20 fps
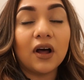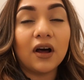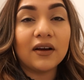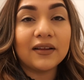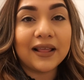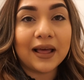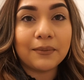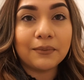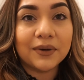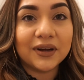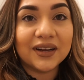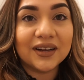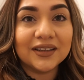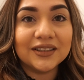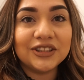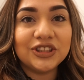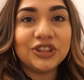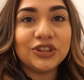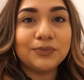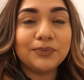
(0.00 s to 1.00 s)
love grandma
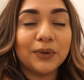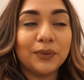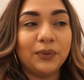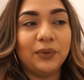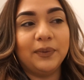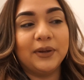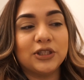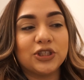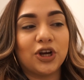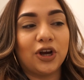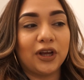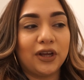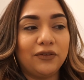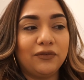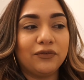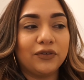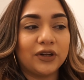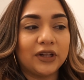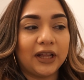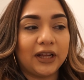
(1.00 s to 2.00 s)
lunch. We've been
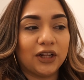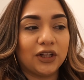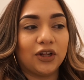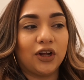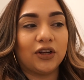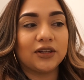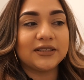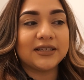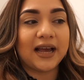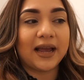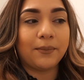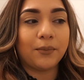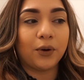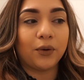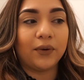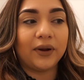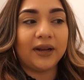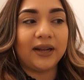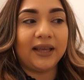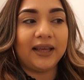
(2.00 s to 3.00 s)
talking for like a long time
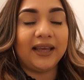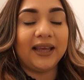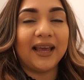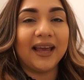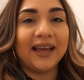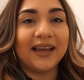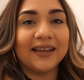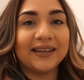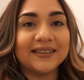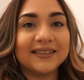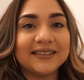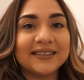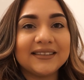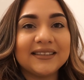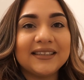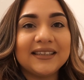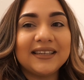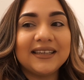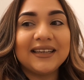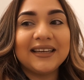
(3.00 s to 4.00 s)
already,
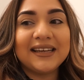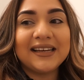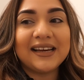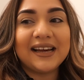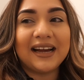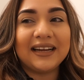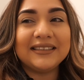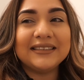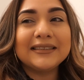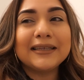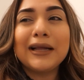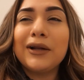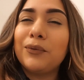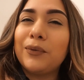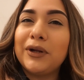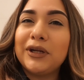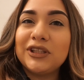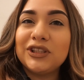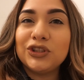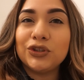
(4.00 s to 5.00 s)
and I just kind of
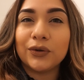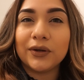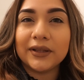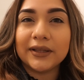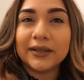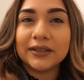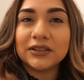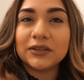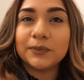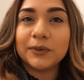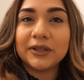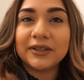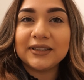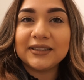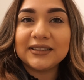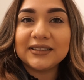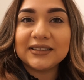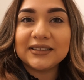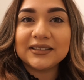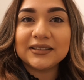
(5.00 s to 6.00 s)
want to enjoy the
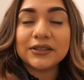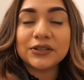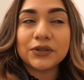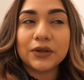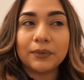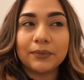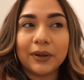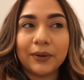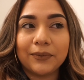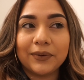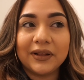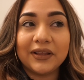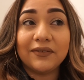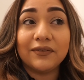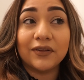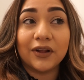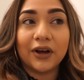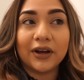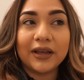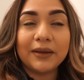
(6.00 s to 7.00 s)
experience. So I'm not
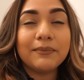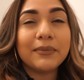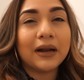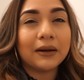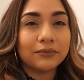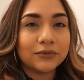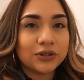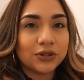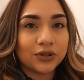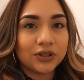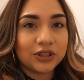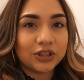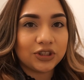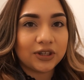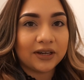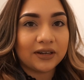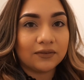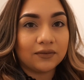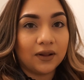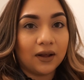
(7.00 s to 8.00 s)
really vlogging, but I'm still gonna
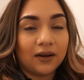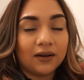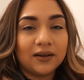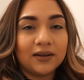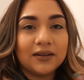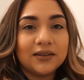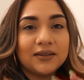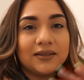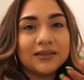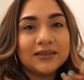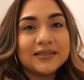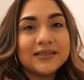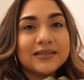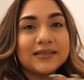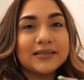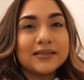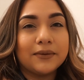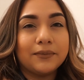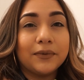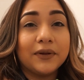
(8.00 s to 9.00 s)
try to
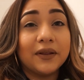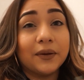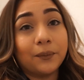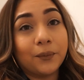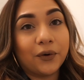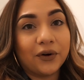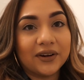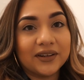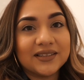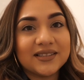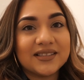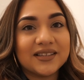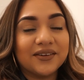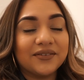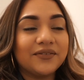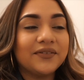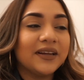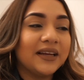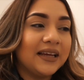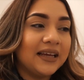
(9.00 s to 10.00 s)
vlog some important
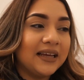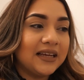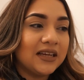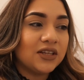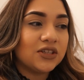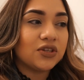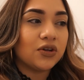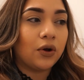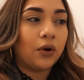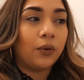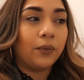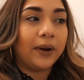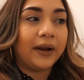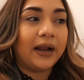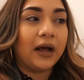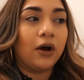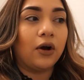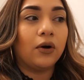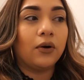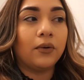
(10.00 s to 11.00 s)
stuff. So right
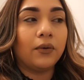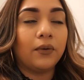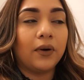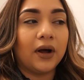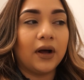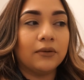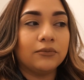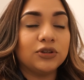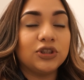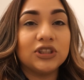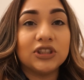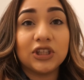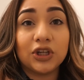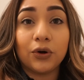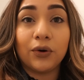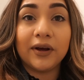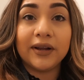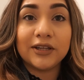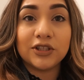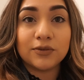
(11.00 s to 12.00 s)
now, um, she's gonna
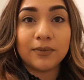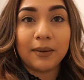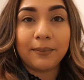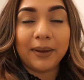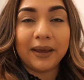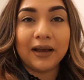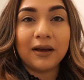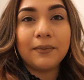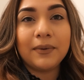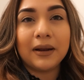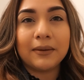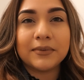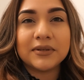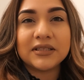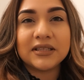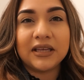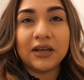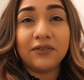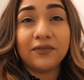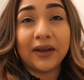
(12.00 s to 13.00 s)
go ahead and do my makeup, and I'm
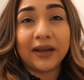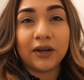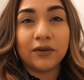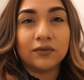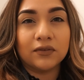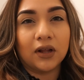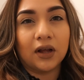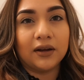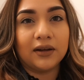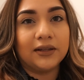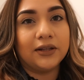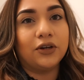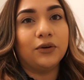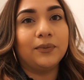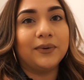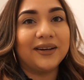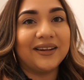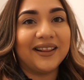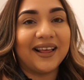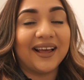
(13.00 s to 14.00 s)
gonna see if I can vlog a little bit